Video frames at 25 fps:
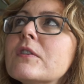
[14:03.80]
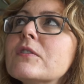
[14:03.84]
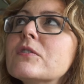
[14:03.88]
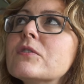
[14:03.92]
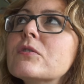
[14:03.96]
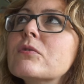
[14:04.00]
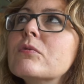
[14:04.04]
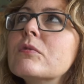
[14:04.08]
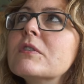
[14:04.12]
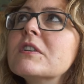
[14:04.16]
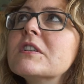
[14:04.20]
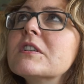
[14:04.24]

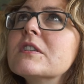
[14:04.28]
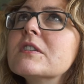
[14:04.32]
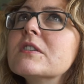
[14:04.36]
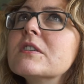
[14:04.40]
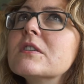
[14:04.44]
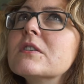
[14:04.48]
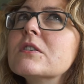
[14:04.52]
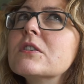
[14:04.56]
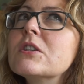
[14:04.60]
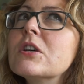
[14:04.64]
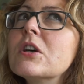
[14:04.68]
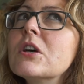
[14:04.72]
Twist
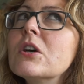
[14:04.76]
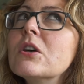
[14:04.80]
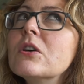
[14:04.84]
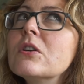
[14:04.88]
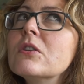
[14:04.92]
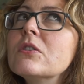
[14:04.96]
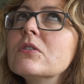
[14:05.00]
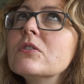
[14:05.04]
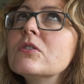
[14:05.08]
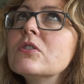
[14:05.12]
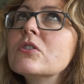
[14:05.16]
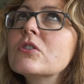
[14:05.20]
and
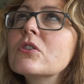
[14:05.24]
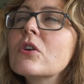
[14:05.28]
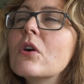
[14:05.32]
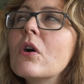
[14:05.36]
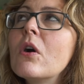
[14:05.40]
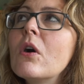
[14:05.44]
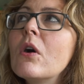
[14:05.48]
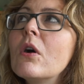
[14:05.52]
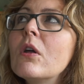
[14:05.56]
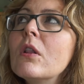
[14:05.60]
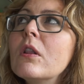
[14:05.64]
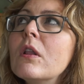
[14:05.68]
Turn
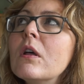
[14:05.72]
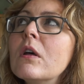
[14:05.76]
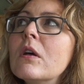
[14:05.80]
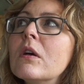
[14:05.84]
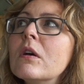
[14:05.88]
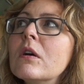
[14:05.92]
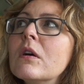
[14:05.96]
shawl.